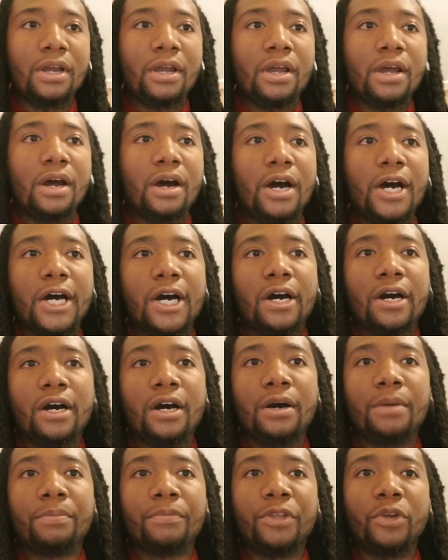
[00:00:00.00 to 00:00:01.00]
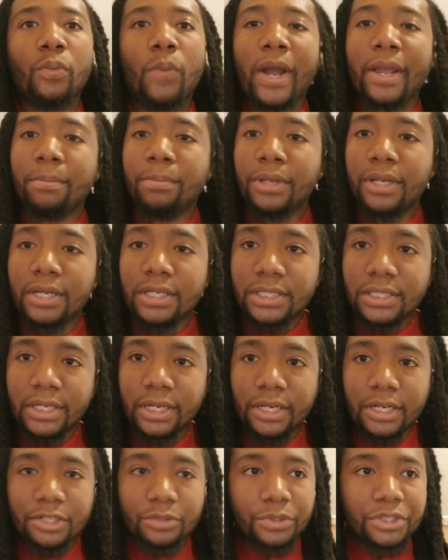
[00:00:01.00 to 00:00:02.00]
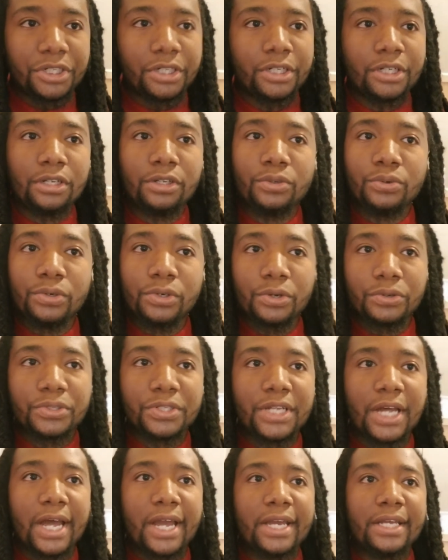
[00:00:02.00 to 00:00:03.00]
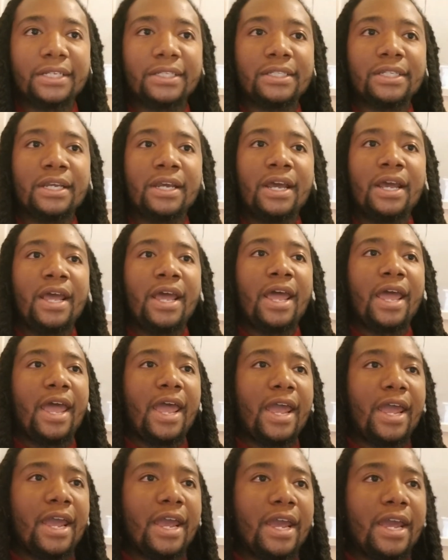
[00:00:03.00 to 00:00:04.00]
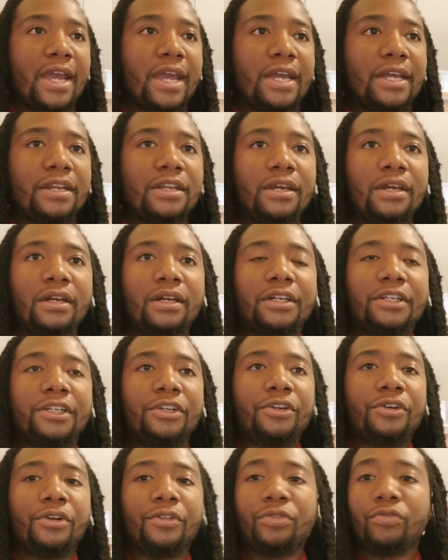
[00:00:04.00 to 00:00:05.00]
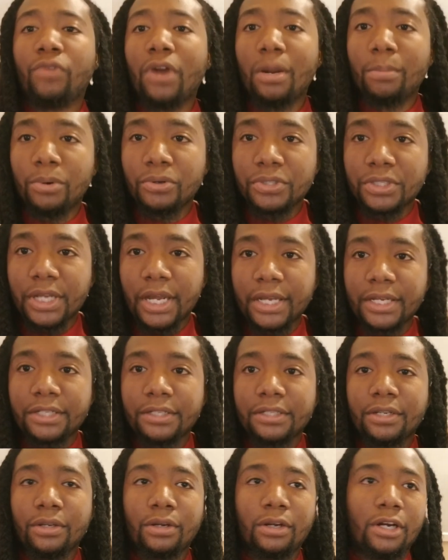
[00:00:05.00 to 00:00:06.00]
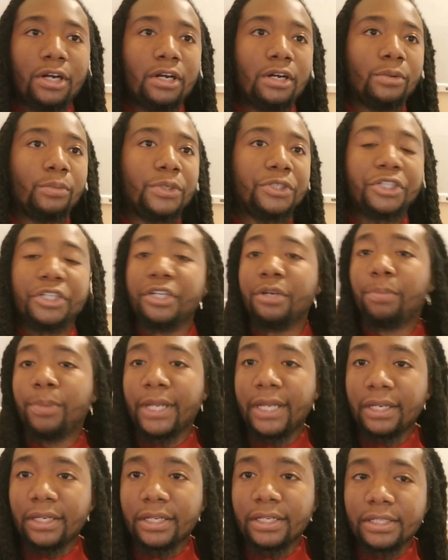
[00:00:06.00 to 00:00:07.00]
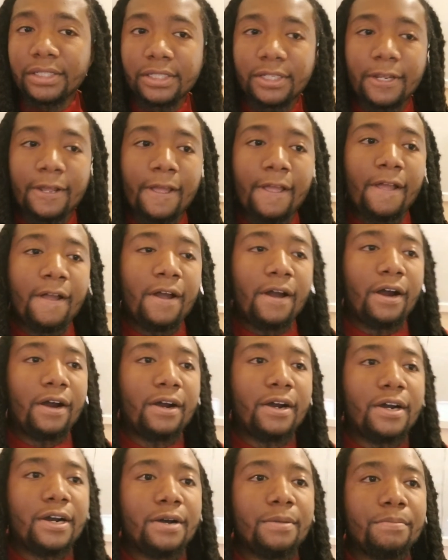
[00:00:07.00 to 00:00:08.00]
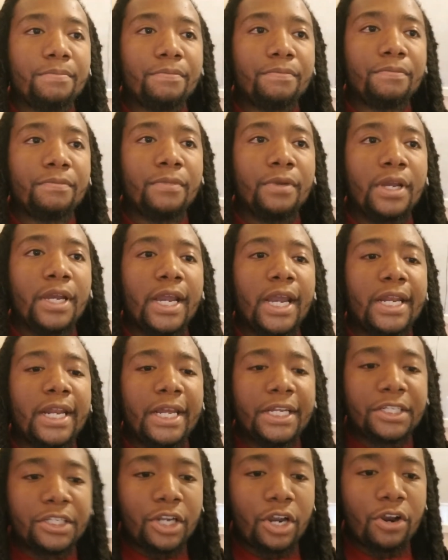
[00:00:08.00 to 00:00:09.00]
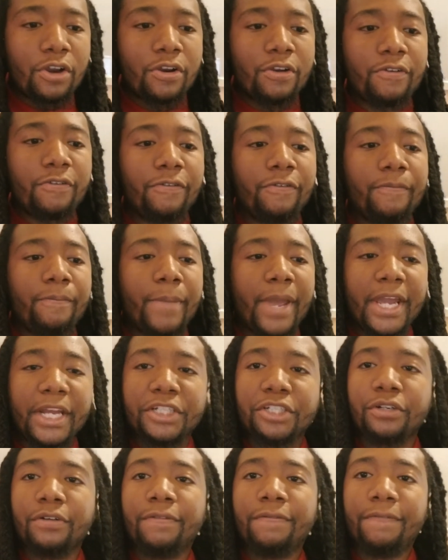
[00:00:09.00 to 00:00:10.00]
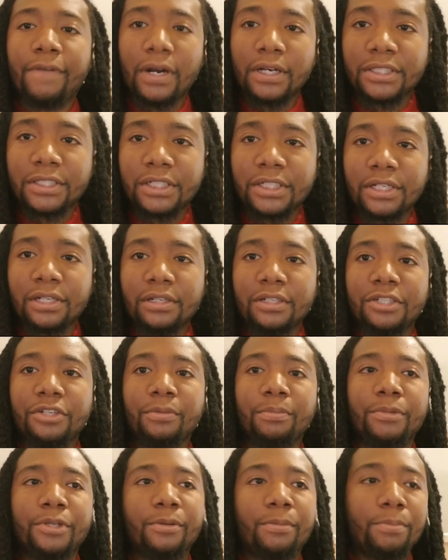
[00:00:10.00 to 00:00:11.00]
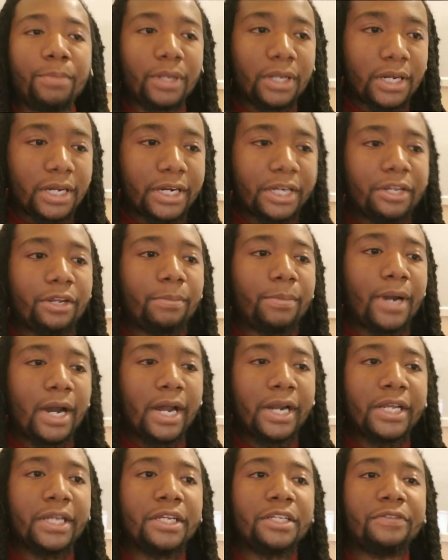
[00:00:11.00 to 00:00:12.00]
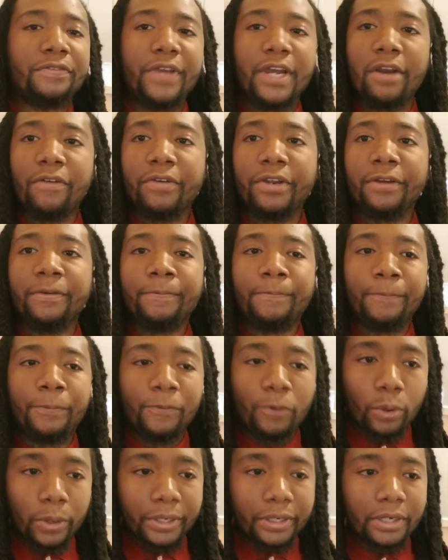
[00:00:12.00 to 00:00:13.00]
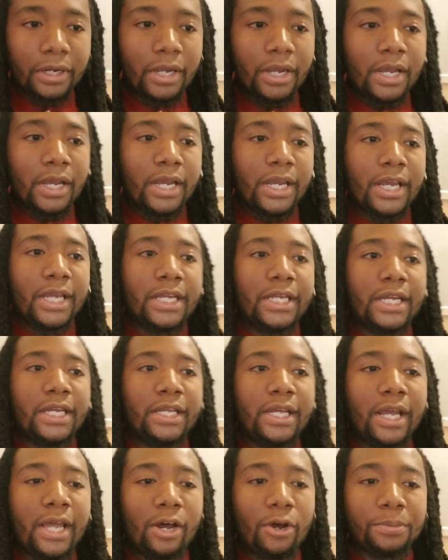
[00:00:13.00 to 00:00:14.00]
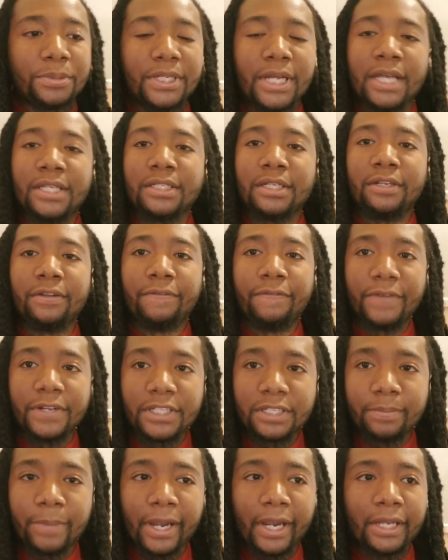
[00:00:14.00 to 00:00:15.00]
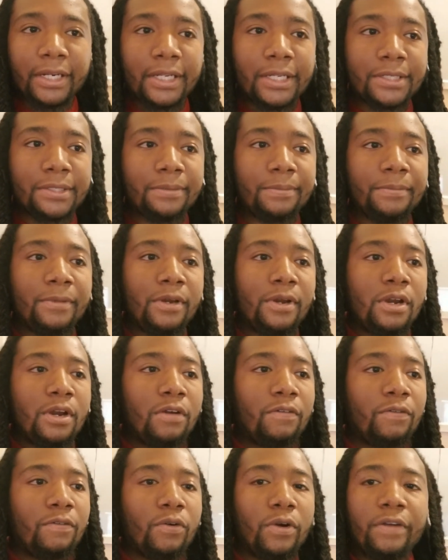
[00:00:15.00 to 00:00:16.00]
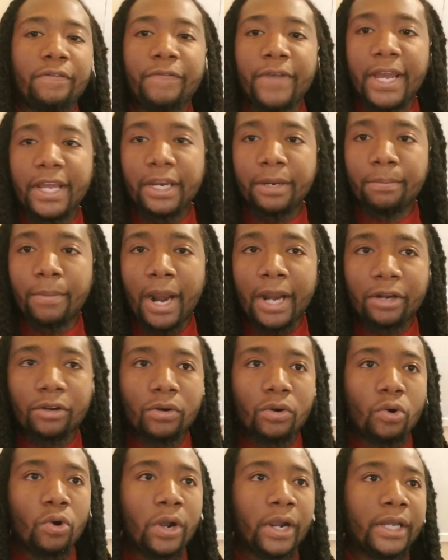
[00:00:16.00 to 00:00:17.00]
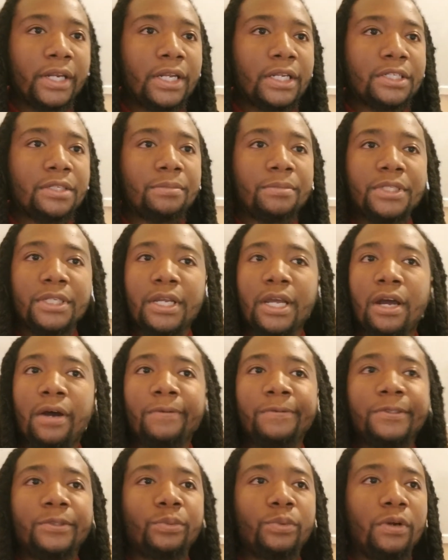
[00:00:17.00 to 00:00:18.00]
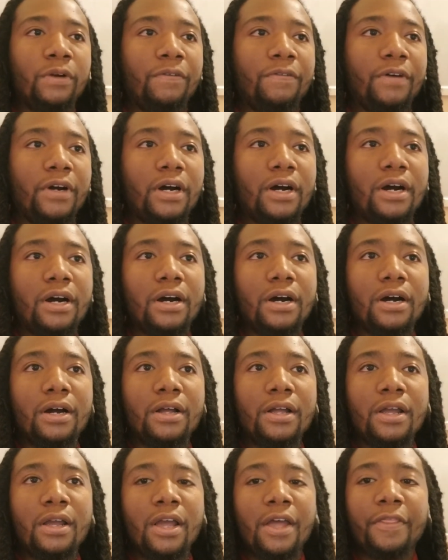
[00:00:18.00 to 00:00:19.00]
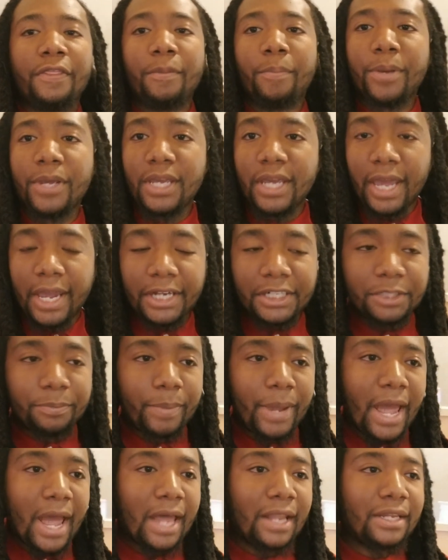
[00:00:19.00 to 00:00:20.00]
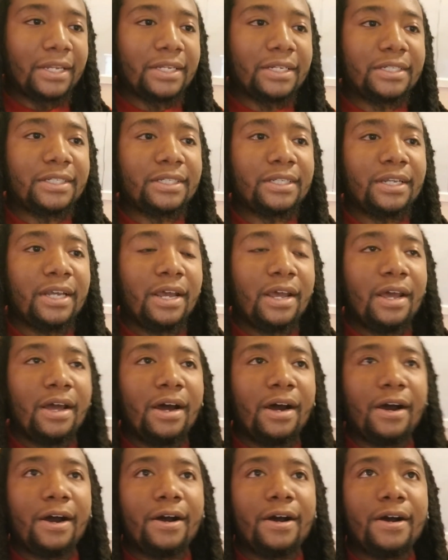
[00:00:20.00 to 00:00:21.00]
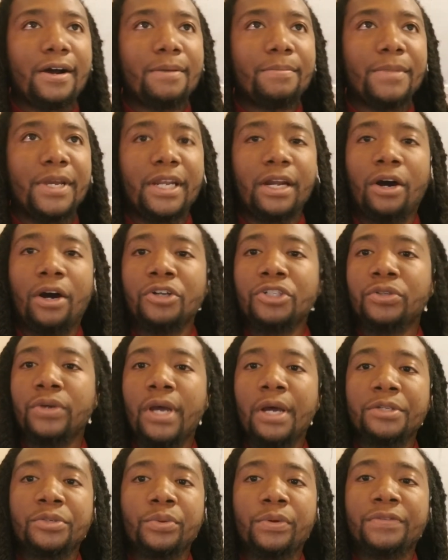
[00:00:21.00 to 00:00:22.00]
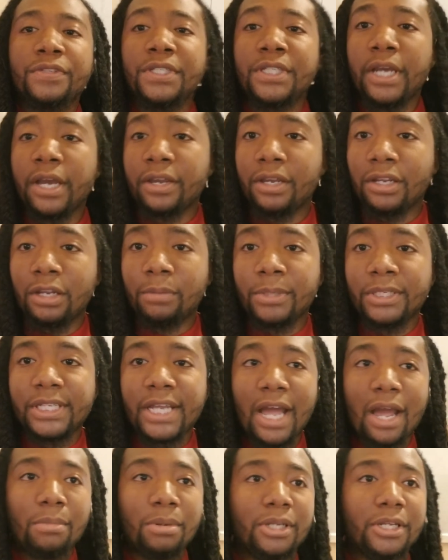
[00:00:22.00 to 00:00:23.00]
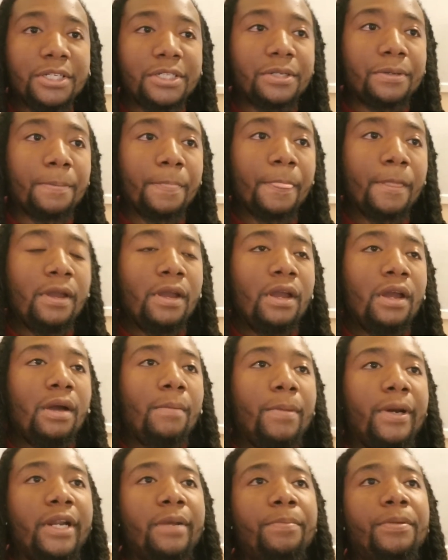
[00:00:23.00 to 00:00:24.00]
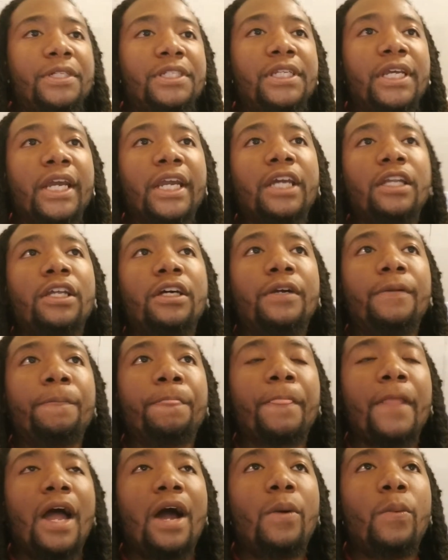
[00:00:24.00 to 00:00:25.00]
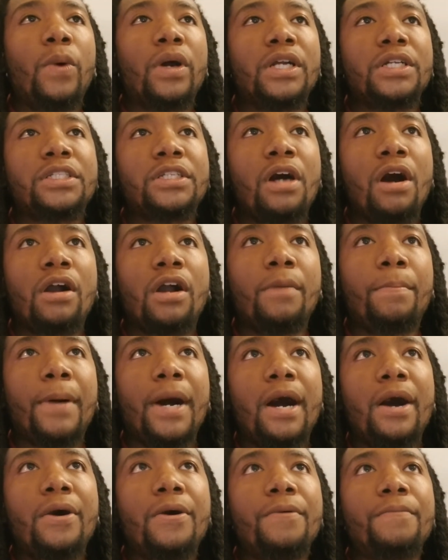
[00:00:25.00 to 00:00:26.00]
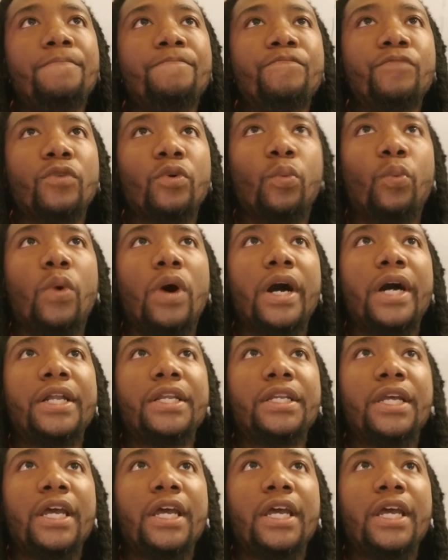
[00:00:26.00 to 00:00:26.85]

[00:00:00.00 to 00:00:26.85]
your white blood cells, which are your leukocytes, and your thrombocytes, which are your platelets. And they serve major functions. Your blood in your body is very important. It helps as a defense mechanism for invading microorganisms. It helps with the pH balance. It also helps with cellular metabolism. But in particular, I want to talk about one in